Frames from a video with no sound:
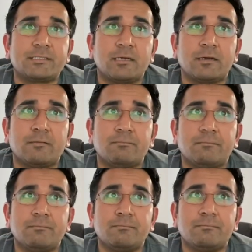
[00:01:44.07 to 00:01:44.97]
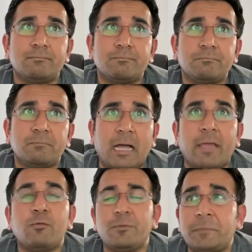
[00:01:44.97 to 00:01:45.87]
I
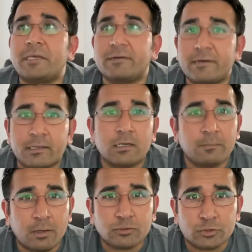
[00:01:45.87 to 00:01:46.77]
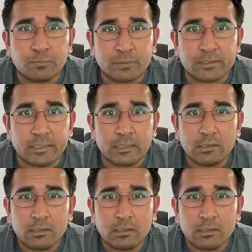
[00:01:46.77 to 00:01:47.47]
would be critical about Shubman Gill.